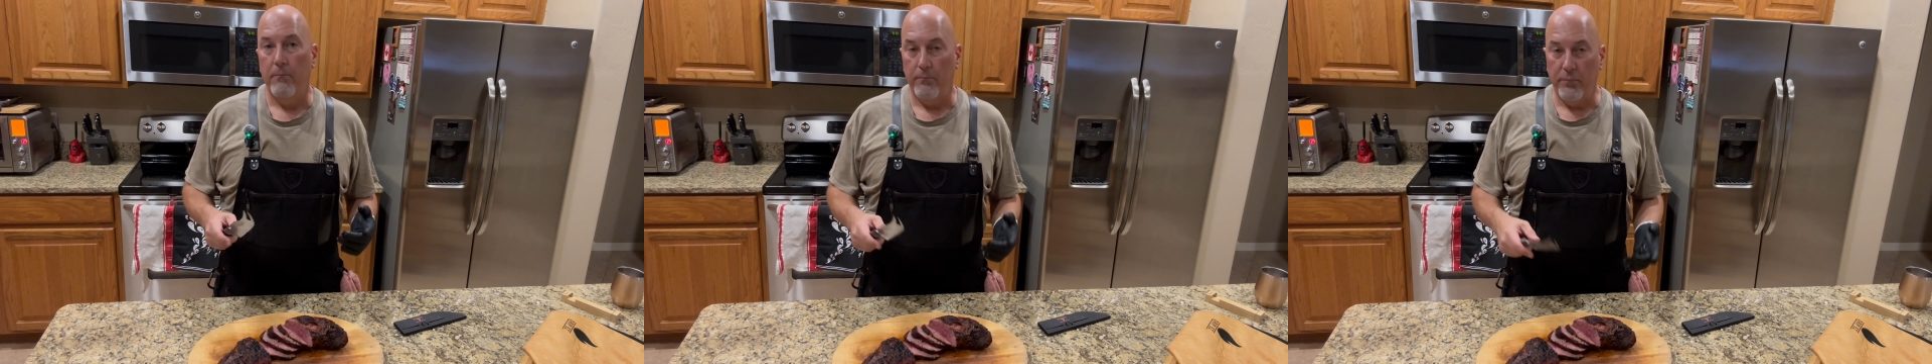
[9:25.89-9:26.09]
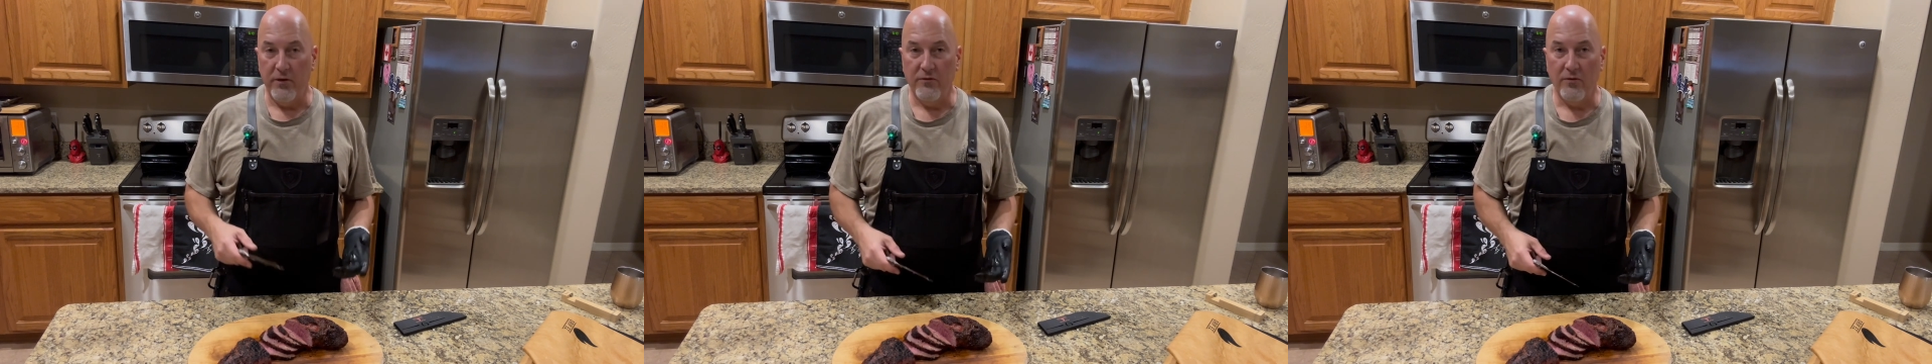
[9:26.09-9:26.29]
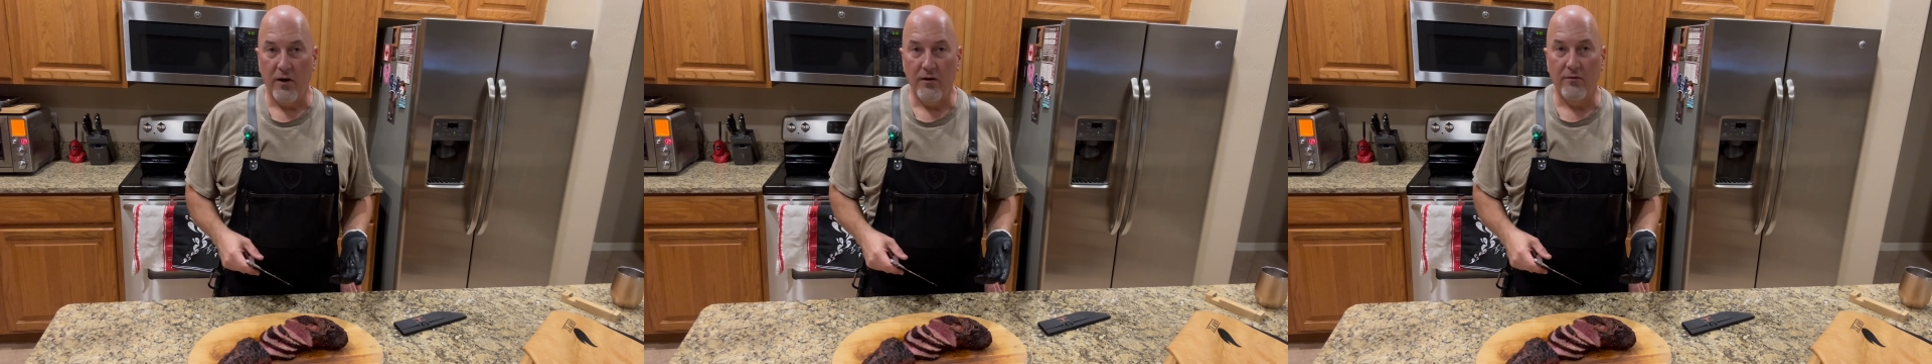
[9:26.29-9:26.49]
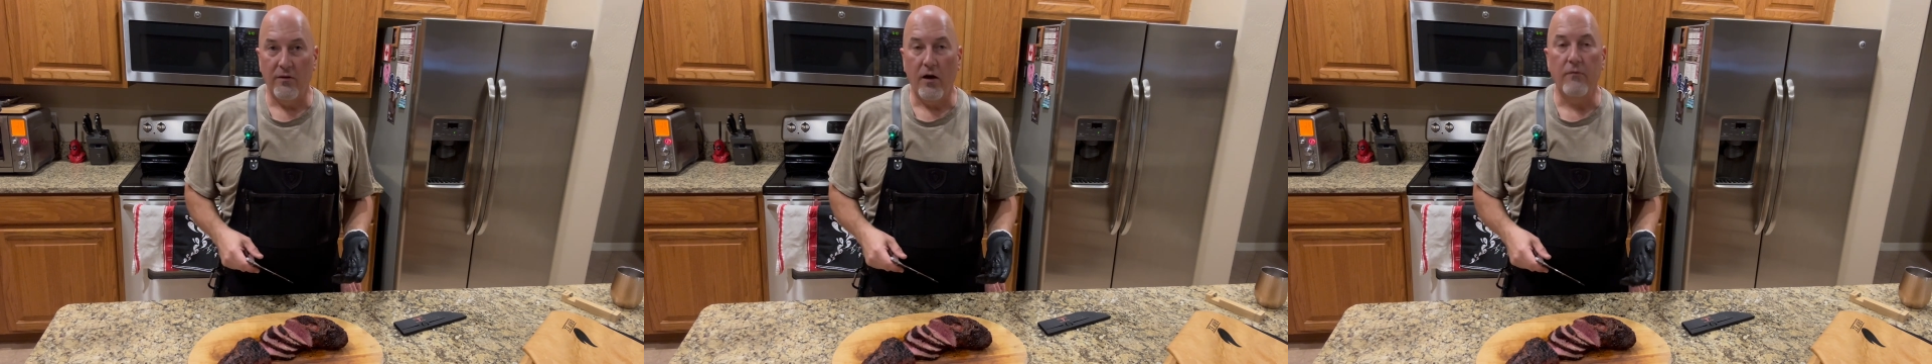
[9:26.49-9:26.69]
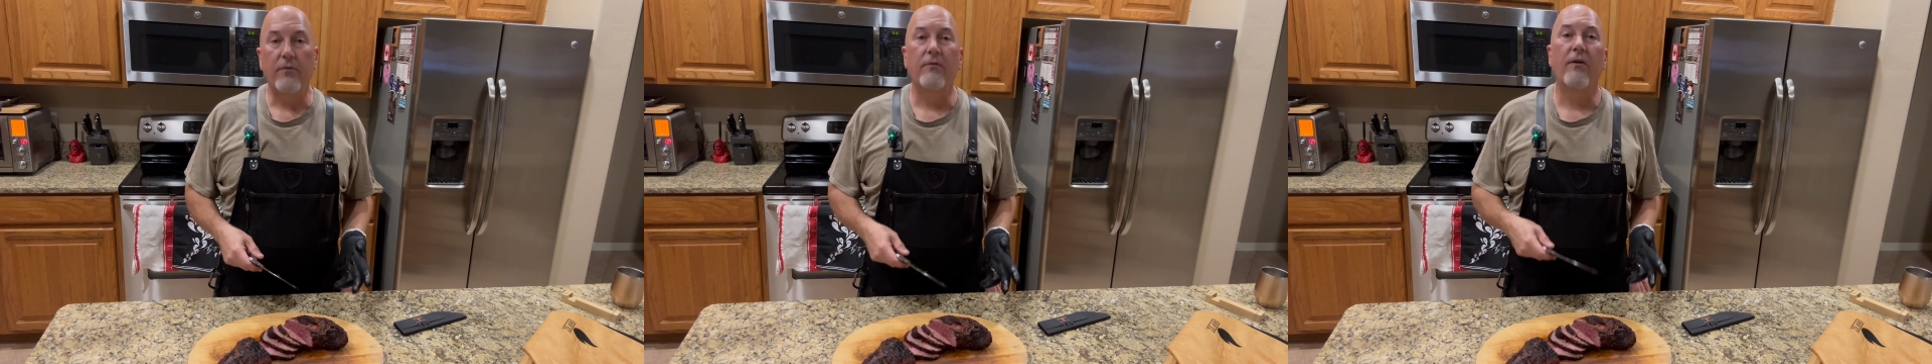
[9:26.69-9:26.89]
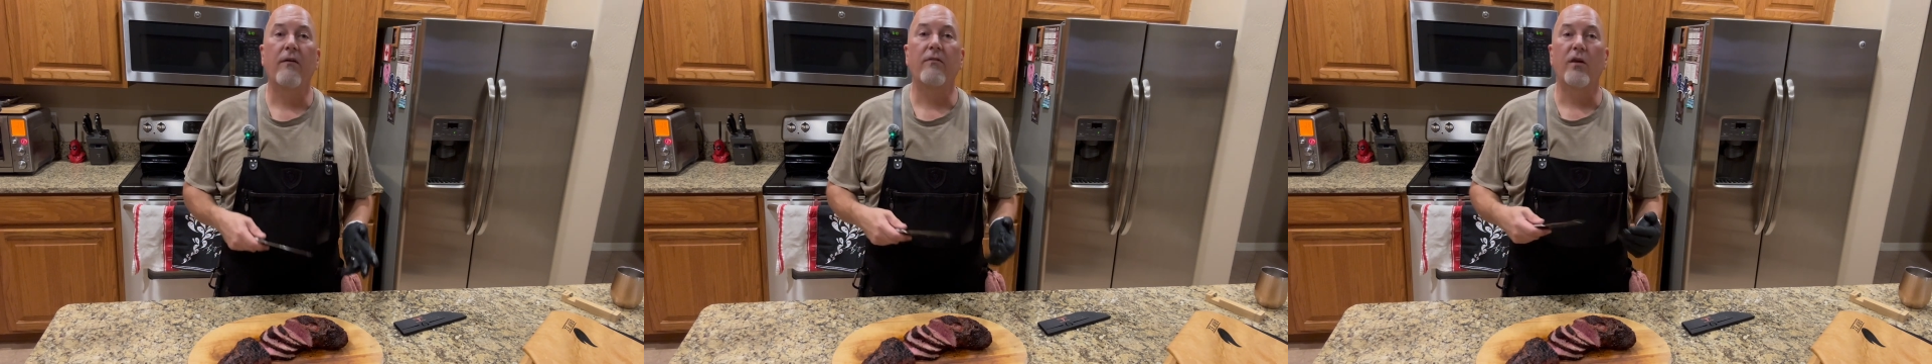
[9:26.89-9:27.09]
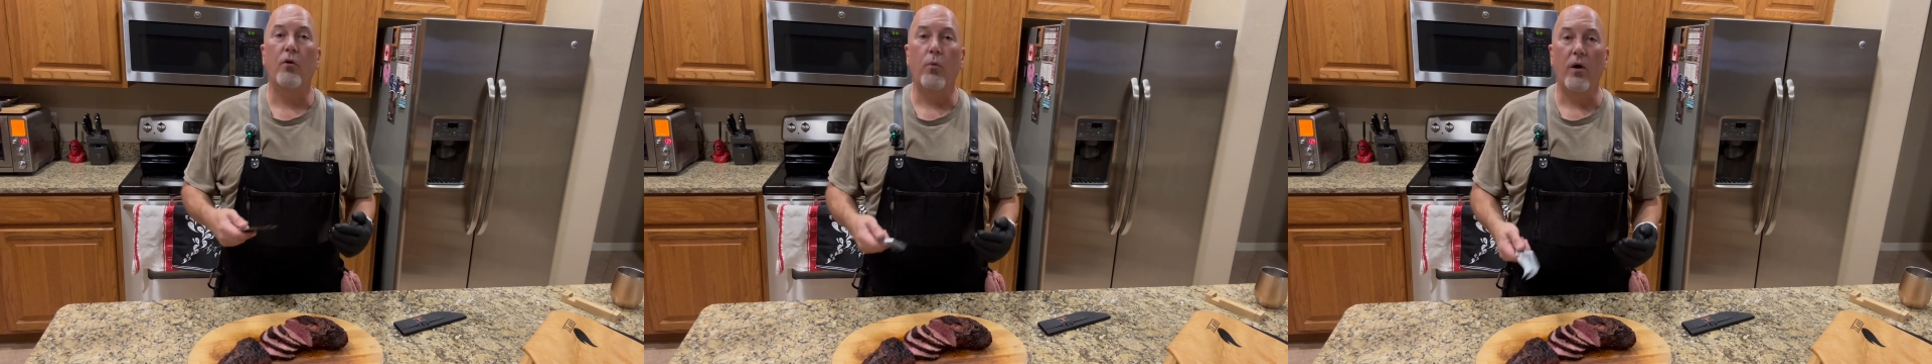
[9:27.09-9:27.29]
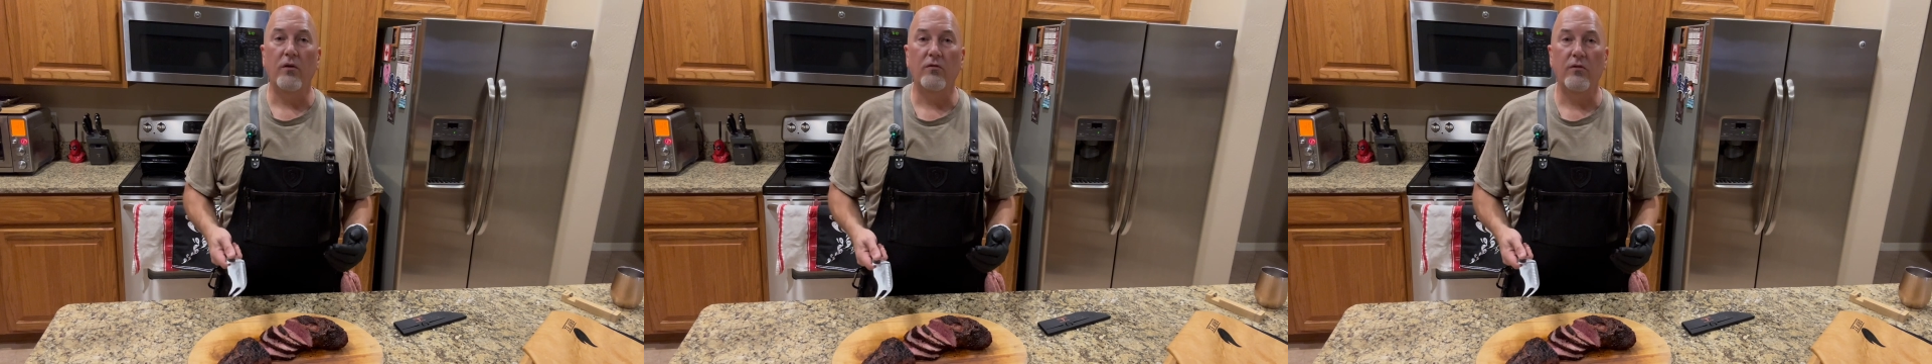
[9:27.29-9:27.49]
Please try it yourself. If you have any
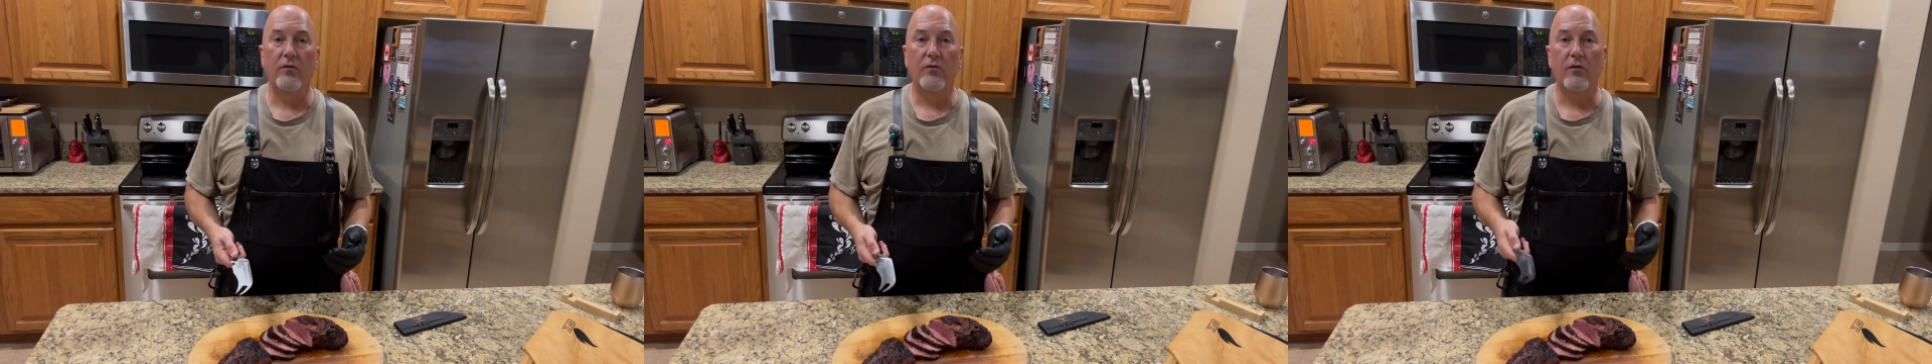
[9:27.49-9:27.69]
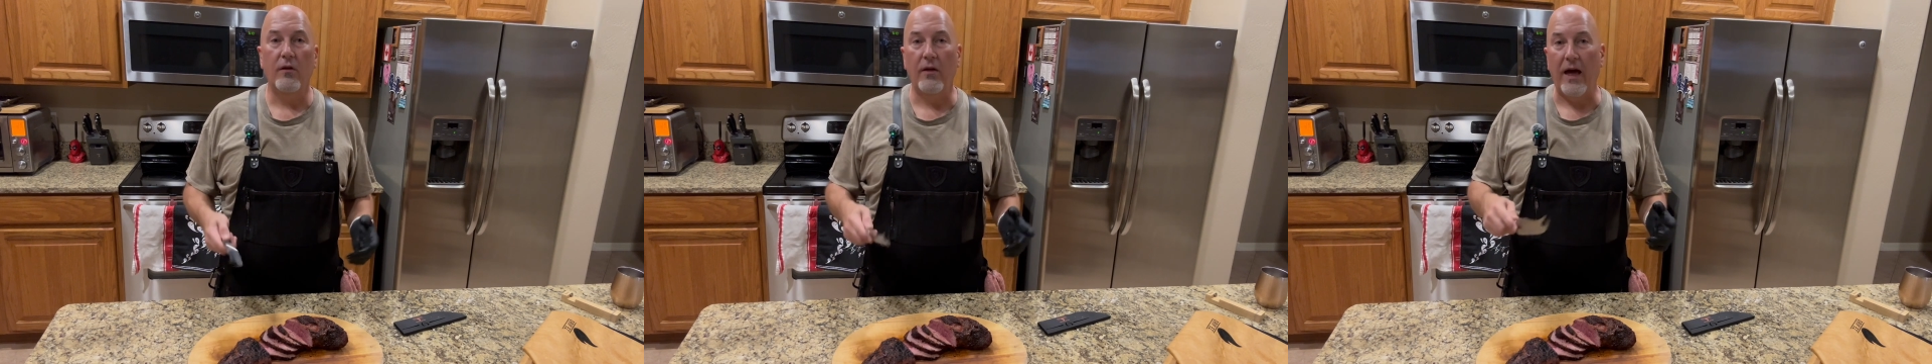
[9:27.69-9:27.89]
questions,